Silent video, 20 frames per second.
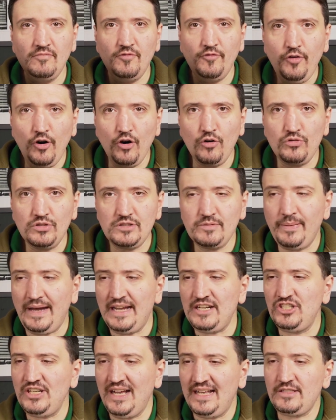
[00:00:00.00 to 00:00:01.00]
focus
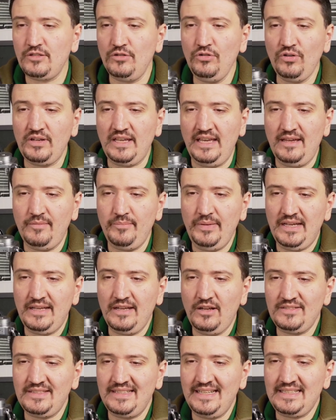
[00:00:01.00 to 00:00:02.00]
by just looking
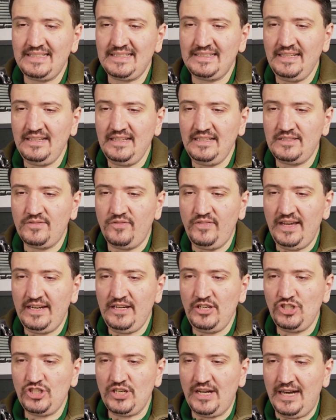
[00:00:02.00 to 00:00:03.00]
because the screen is
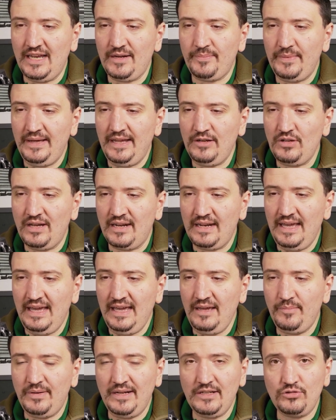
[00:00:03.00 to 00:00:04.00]
very sharp and you are
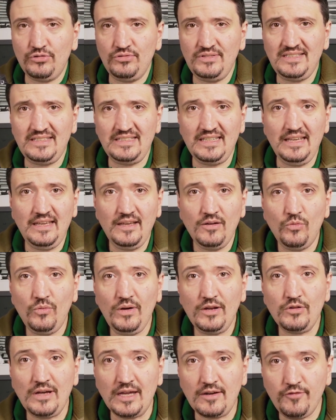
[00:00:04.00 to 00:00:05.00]
able to see
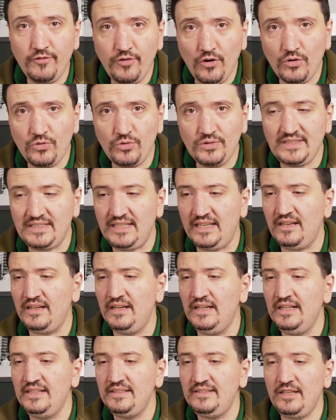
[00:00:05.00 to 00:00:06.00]
when you are focusing
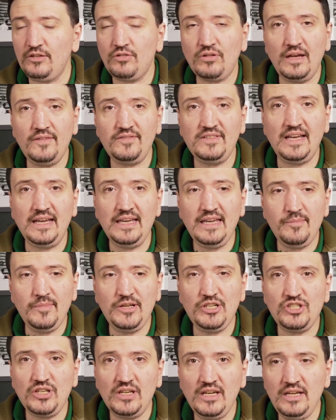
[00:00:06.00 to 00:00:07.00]
that you have the
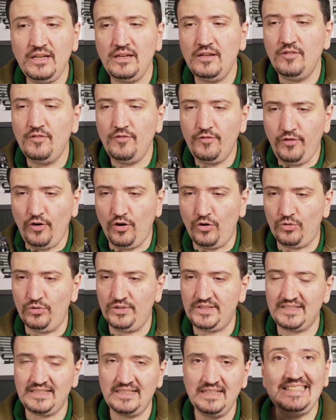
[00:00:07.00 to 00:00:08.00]
image in
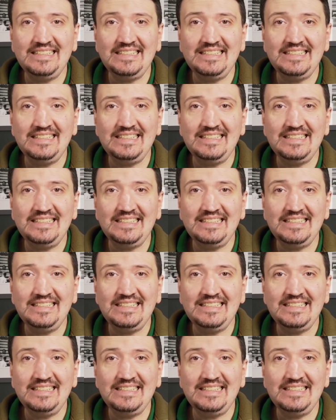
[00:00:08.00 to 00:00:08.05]
focus.